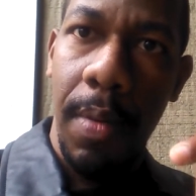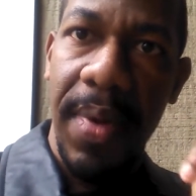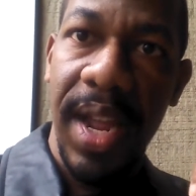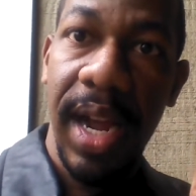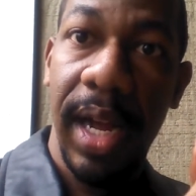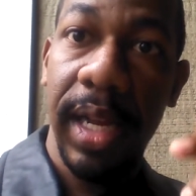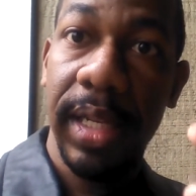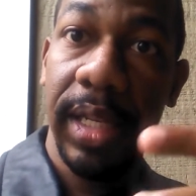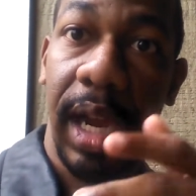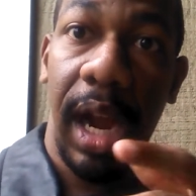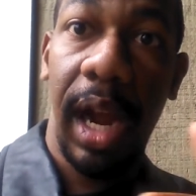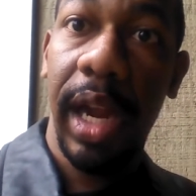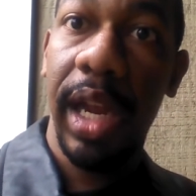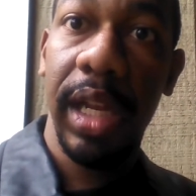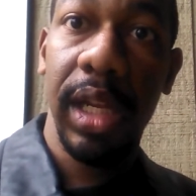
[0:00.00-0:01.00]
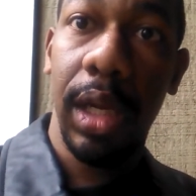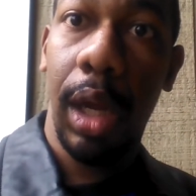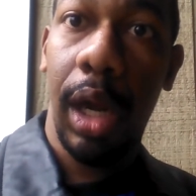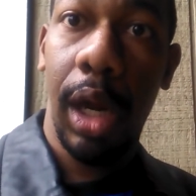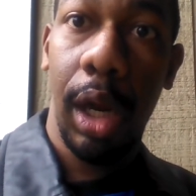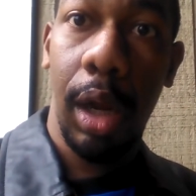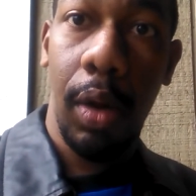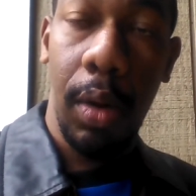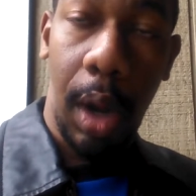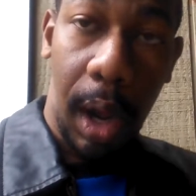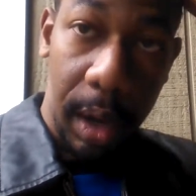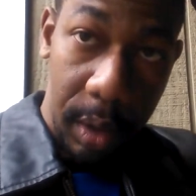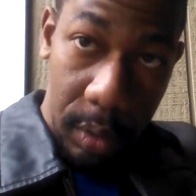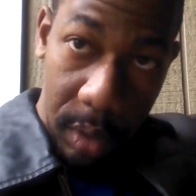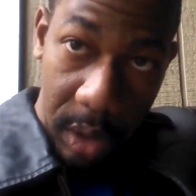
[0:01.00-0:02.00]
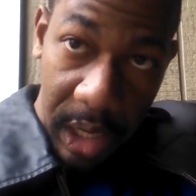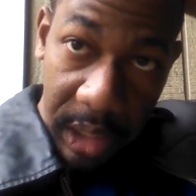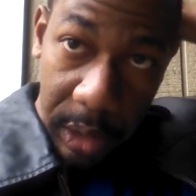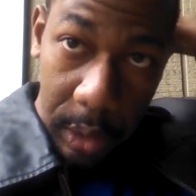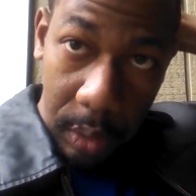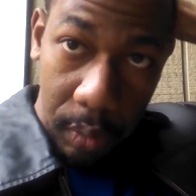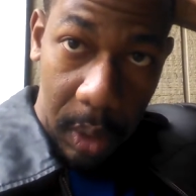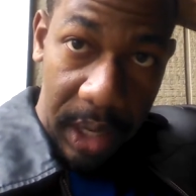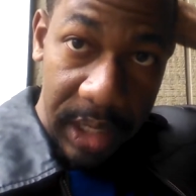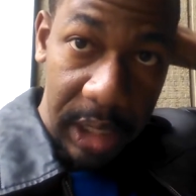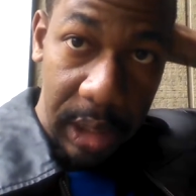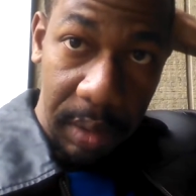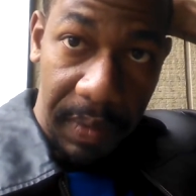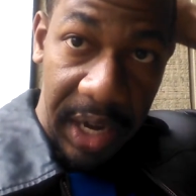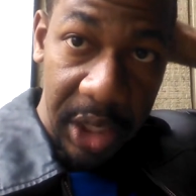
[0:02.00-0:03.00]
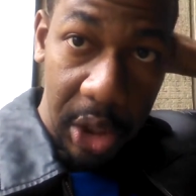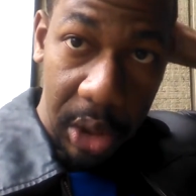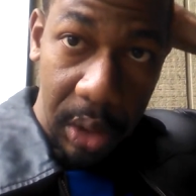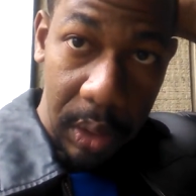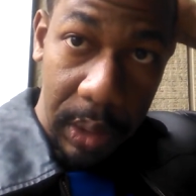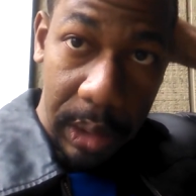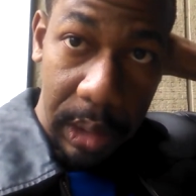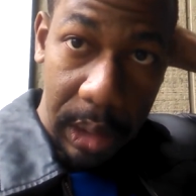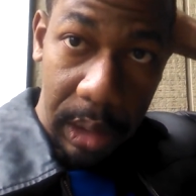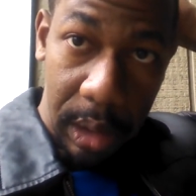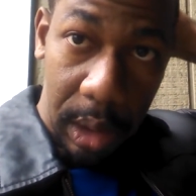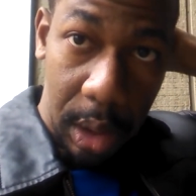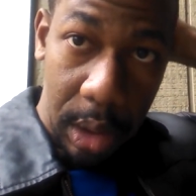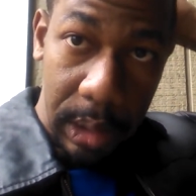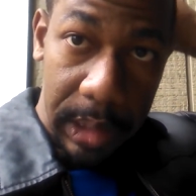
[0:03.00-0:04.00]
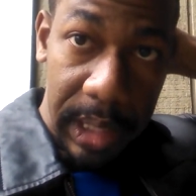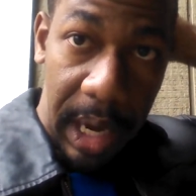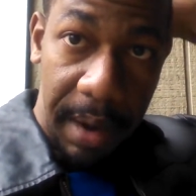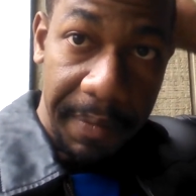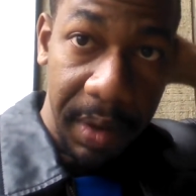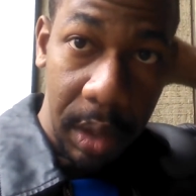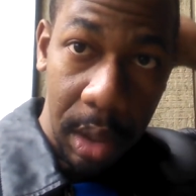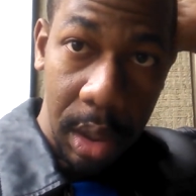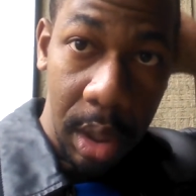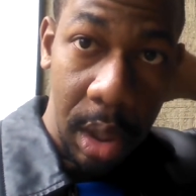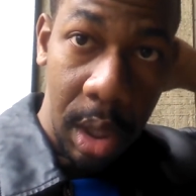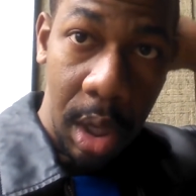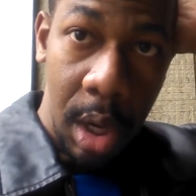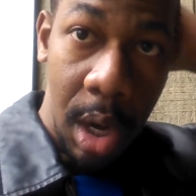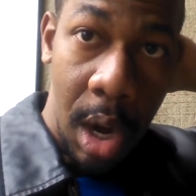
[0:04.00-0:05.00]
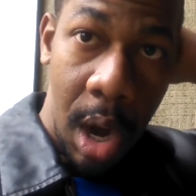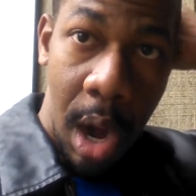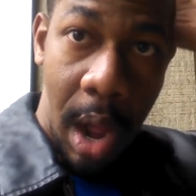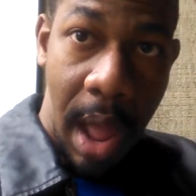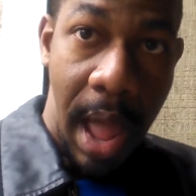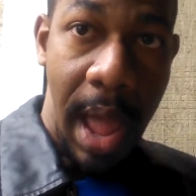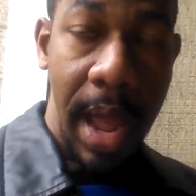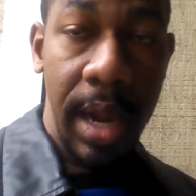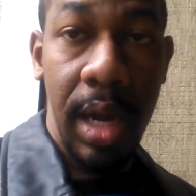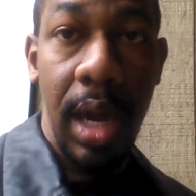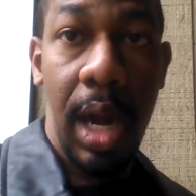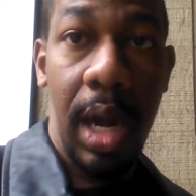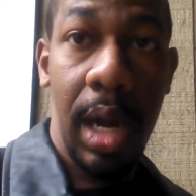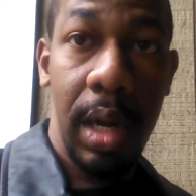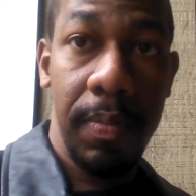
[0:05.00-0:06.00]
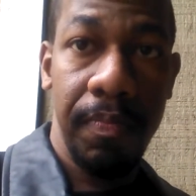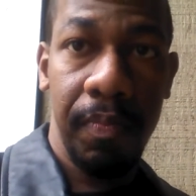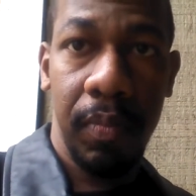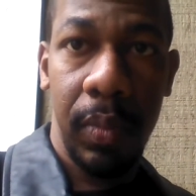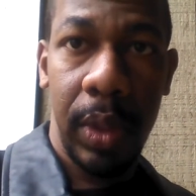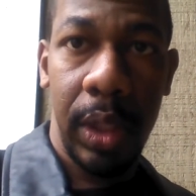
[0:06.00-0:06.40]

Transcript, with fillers: because I I, I get to watch his adventures and stuff, and um,